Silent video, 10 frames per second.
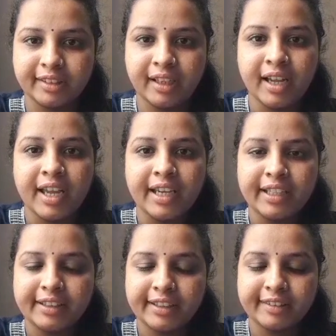the
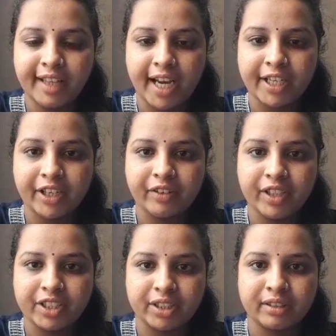ethics and
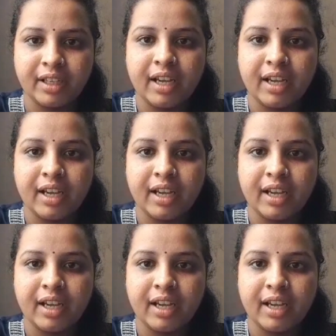regulation.